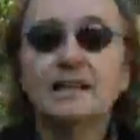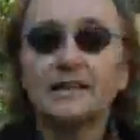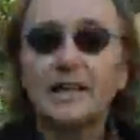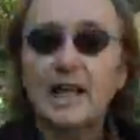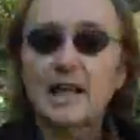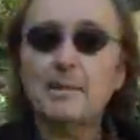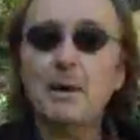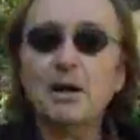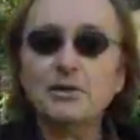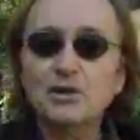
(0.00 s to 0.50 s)

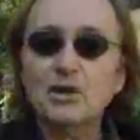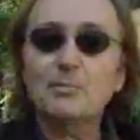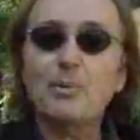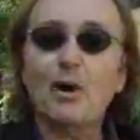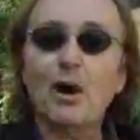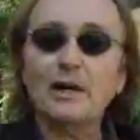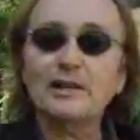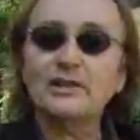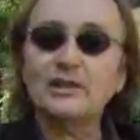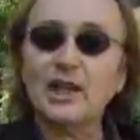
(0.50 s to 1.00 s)
Now, the most
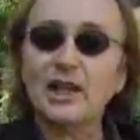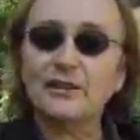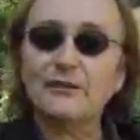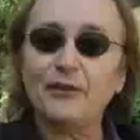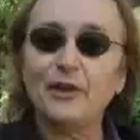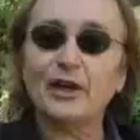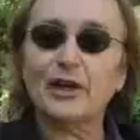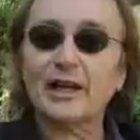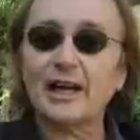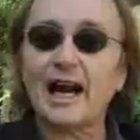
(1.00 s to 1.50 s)
important thing
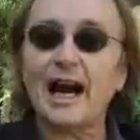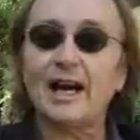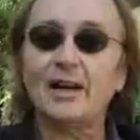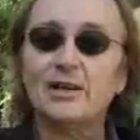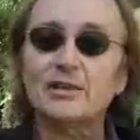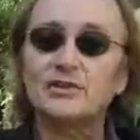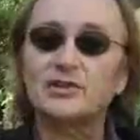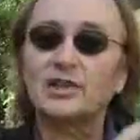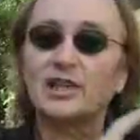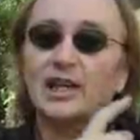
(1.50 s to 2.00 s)
for your
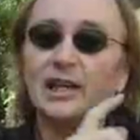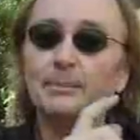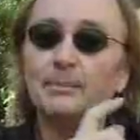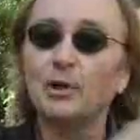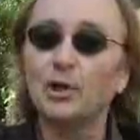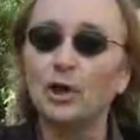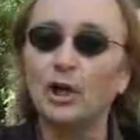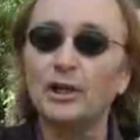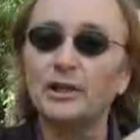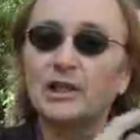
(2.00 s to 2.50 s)
car is to keep
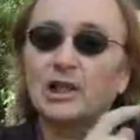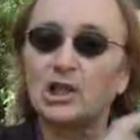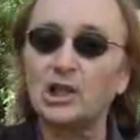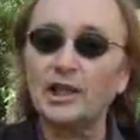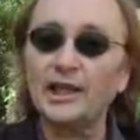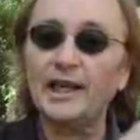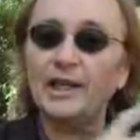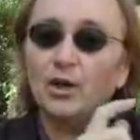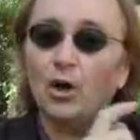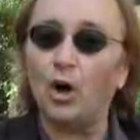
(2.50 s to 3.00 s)
good,
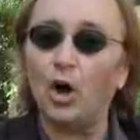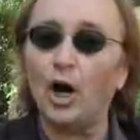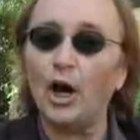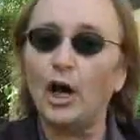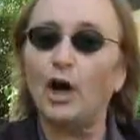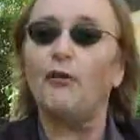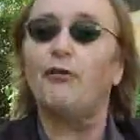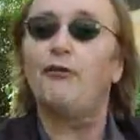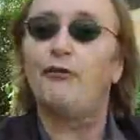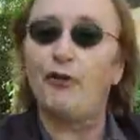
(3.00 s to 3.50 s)
clean
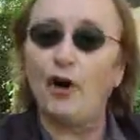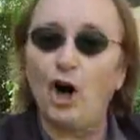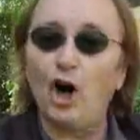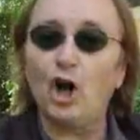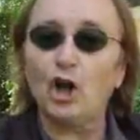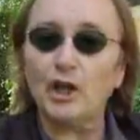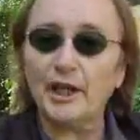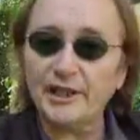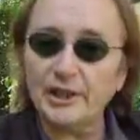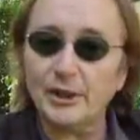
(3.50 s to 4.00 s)
oil
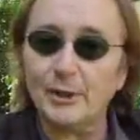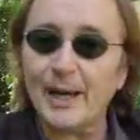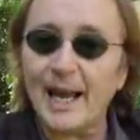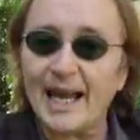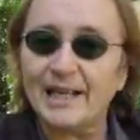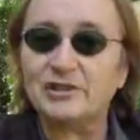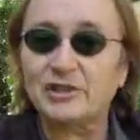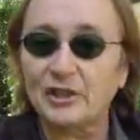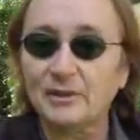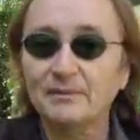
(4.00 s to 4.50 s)
full in your
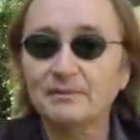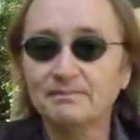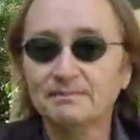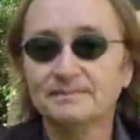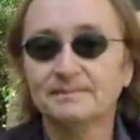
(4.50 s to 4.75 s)
engine.